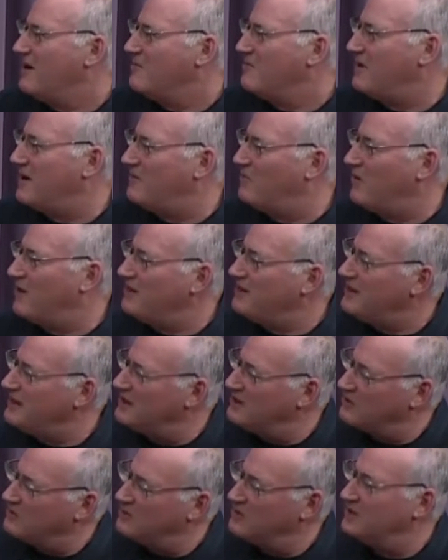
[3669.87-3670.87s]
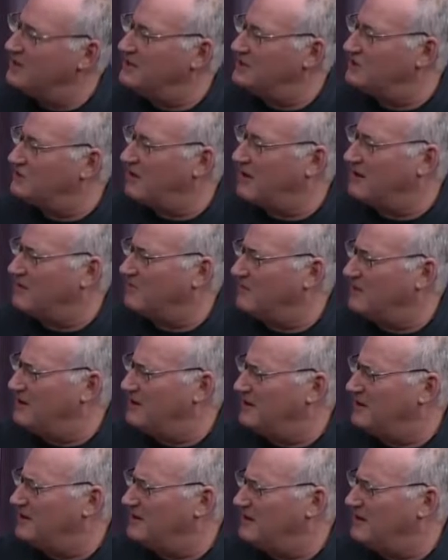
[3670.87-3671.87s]
But one thing that really struck
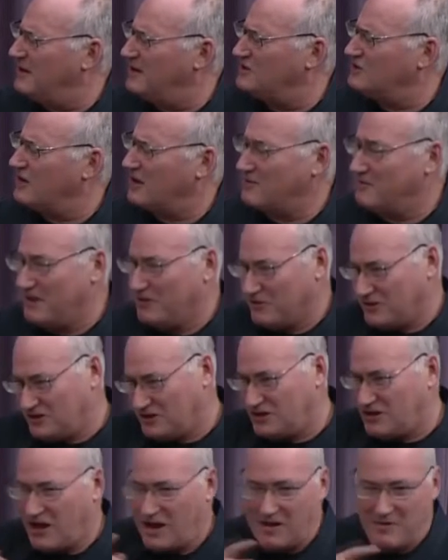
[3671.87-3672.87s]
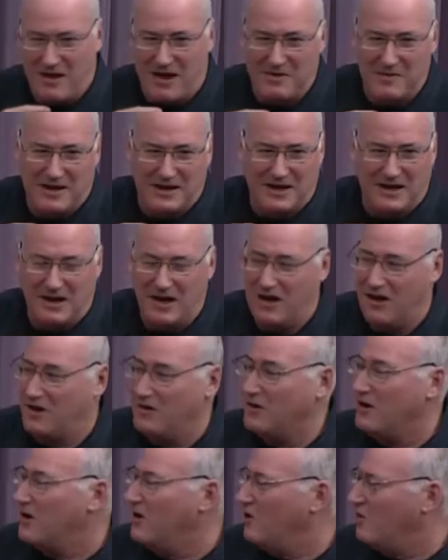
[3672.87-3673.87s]
me, struck me, we were just talking about a minute
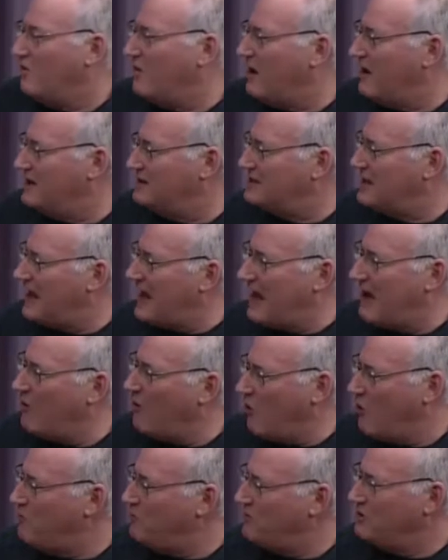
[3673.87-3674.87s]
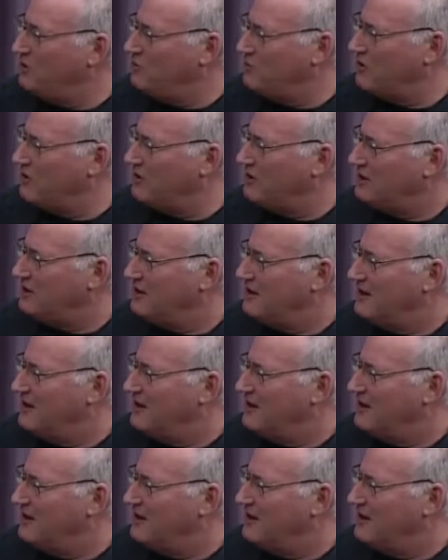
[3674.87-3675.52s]
ago, was uh, how open you were.